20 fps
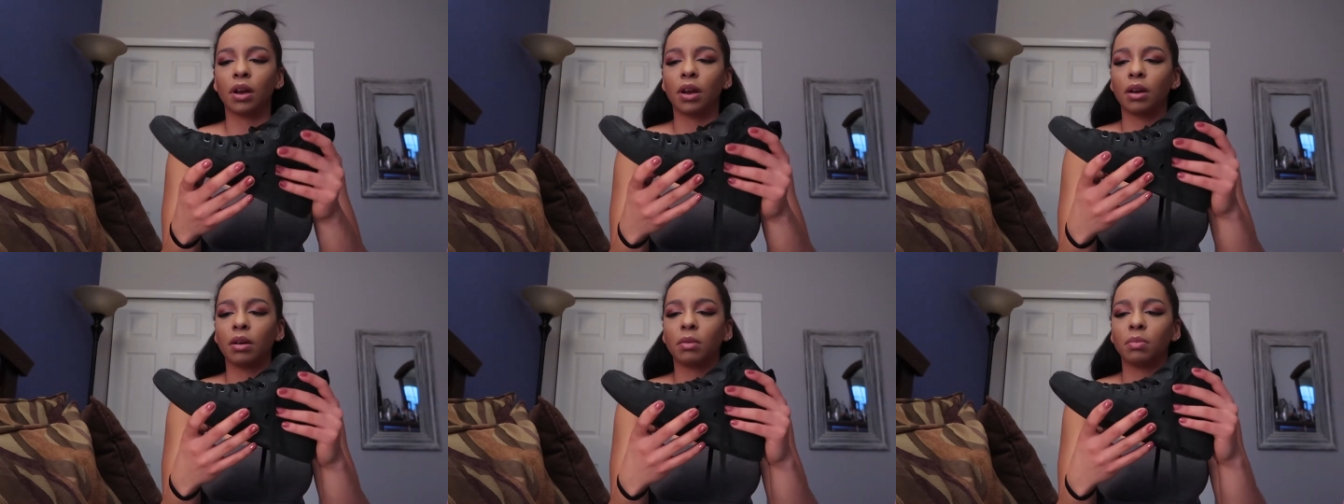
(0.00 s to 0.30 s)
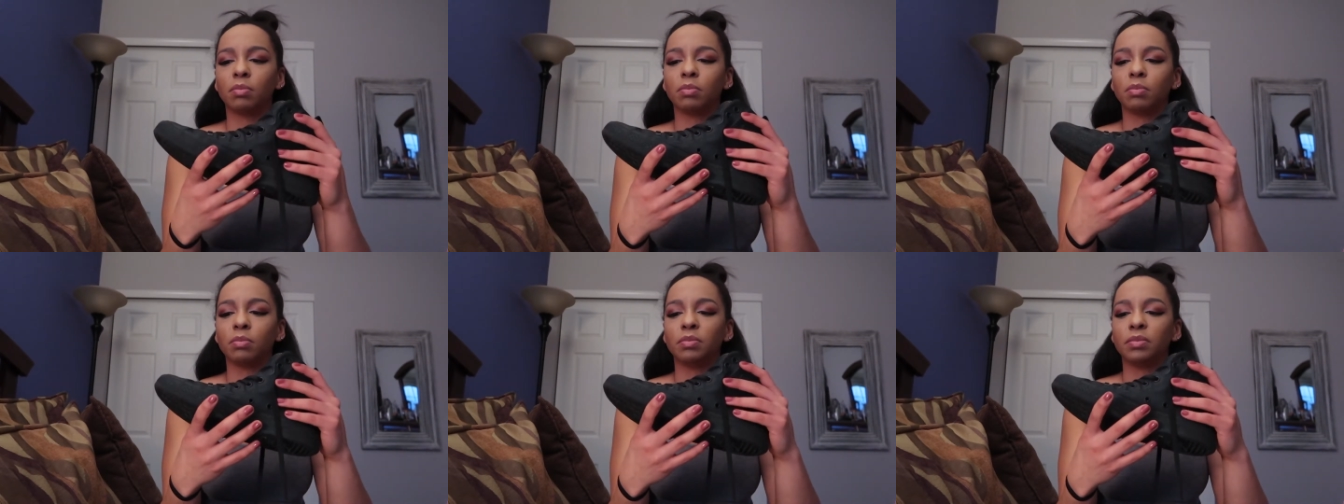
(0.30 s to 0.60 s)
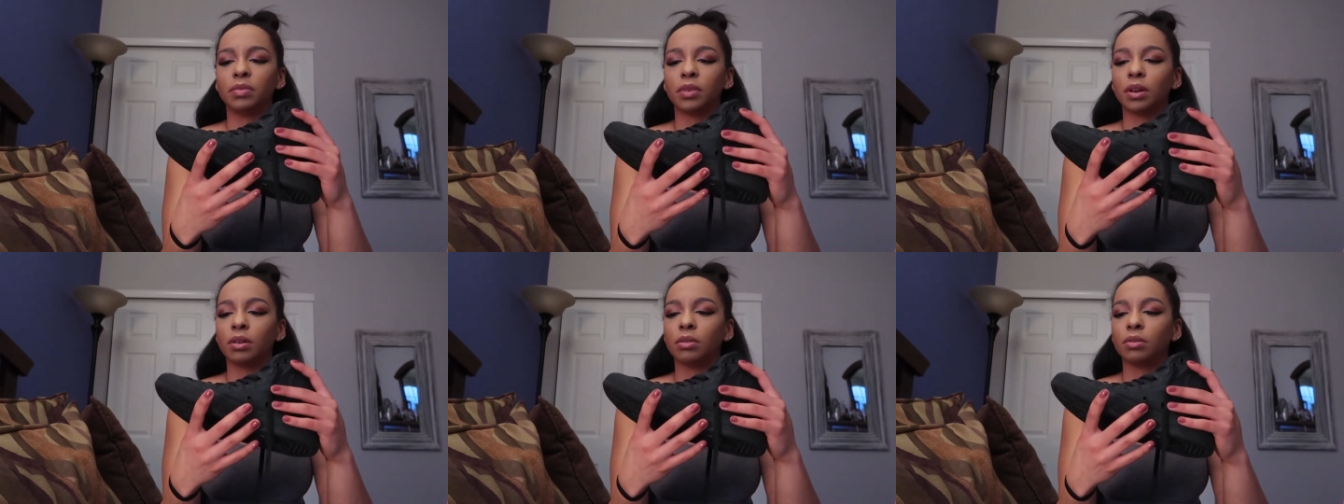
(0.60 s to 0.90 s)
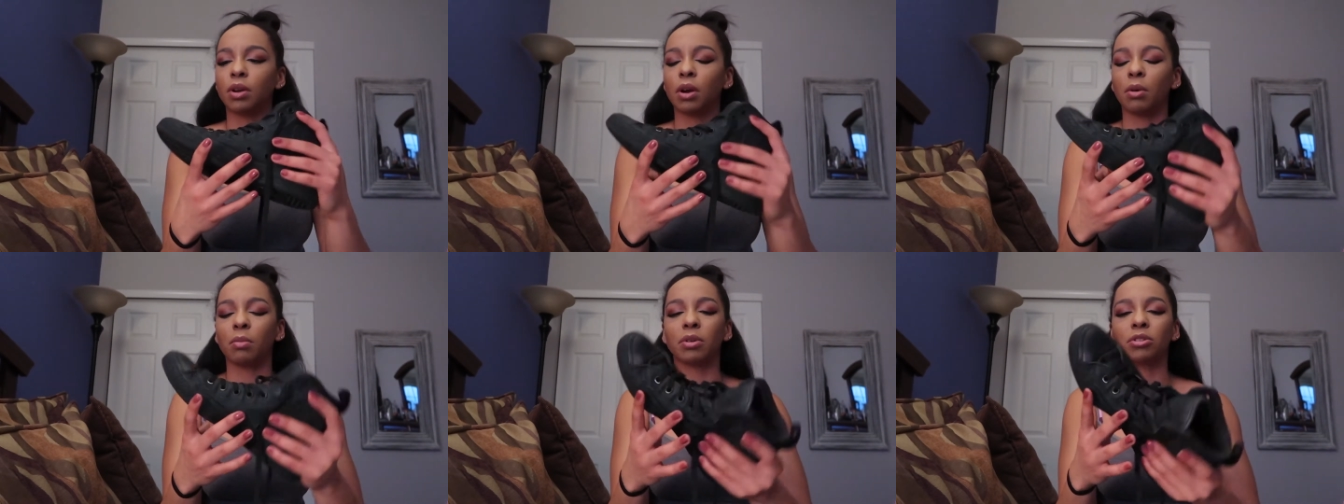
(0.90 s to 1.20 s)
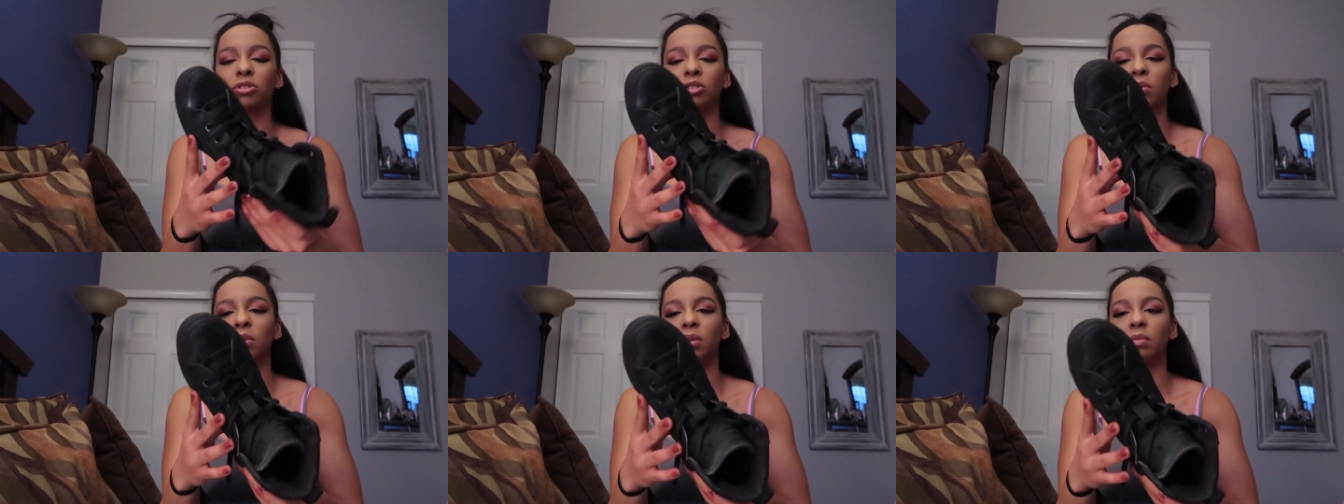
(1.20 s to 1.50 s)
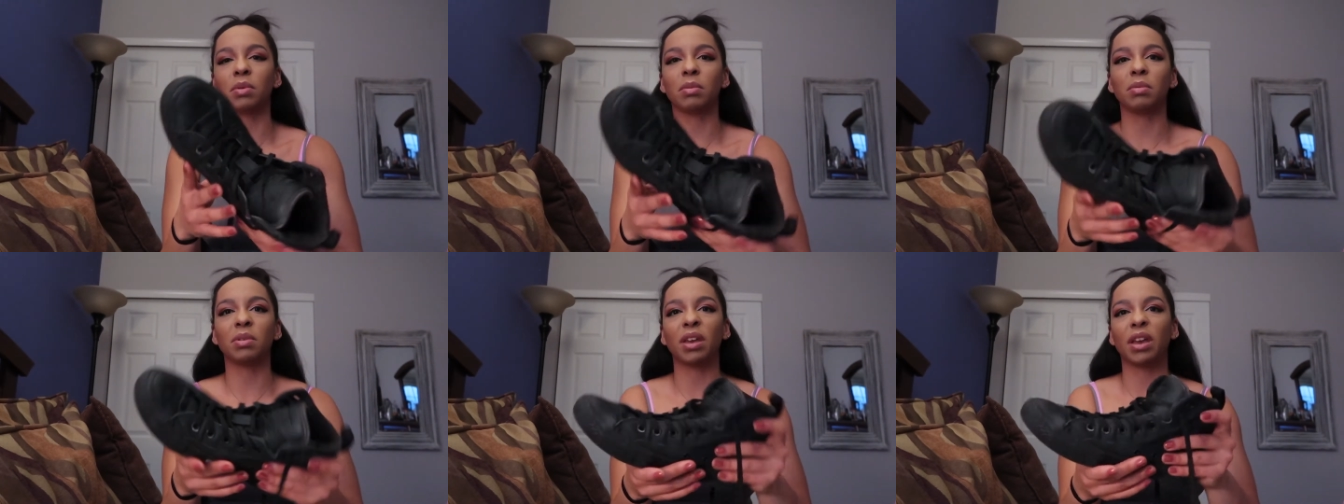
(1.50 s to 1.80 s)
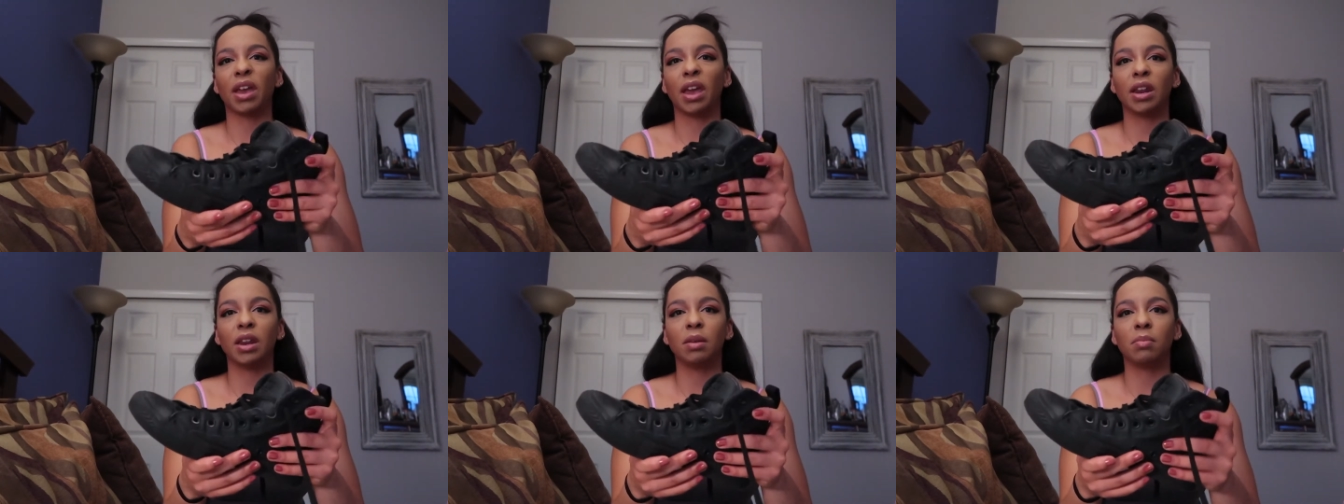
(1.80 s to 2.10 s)
I don't know how much they were, maybe
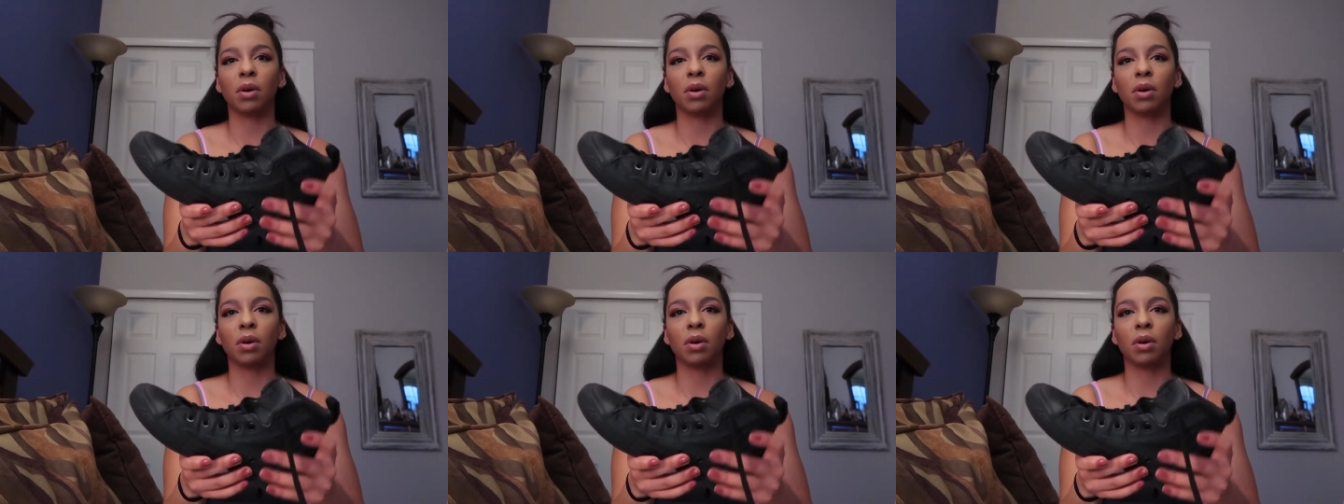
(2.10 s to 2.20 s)
80